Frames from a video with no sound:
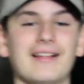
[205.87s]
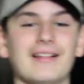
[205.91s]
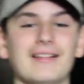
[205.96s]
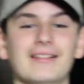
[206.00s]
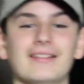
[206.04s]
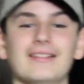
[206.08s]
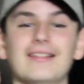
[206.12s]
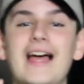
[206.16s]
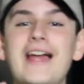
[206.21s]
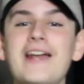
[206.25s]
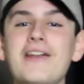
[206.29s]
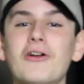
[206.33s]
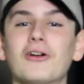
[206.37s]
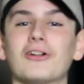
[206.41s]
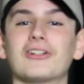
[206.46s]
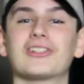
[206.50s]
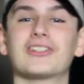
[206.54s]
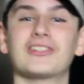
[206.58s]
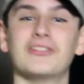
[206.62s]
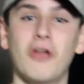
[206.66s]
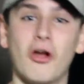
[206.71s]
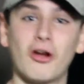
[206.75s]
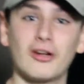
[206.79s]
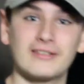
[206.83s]
Leonard
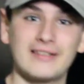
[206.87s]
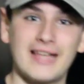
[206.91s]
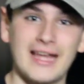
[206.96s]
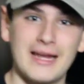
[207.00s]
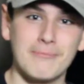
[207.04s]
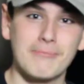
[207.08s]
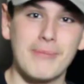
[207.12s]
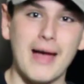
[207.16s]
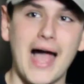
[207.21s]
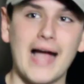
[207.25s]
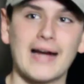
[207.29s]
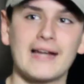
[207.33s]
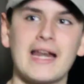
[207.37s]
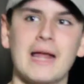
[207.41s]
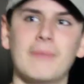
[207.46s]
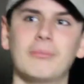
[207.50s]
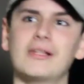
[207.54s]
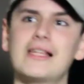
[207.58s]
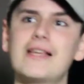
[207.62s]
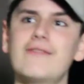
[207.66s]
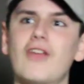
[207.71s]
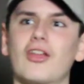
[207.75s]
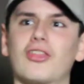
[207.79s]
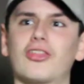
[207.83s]
Snart came back in, I
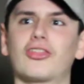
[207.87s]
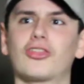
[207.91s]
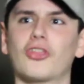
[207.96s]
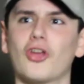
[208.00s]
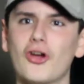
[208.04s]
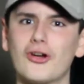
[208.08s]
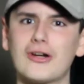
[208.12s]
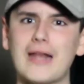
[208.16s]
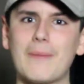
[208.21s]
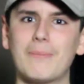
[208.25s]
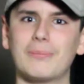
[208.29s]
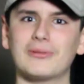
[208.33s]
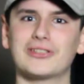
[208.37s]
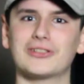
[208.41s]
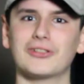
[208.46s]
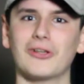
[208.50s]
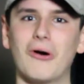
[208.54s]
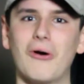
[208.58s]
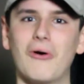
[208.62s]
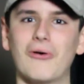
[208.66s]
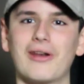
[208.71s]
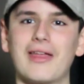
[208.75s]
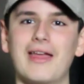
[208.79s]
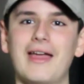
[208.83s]
believe, the 3rd
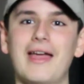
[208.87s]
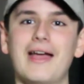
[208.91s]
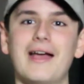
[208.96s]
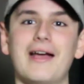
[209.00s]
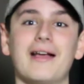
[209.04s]
episode.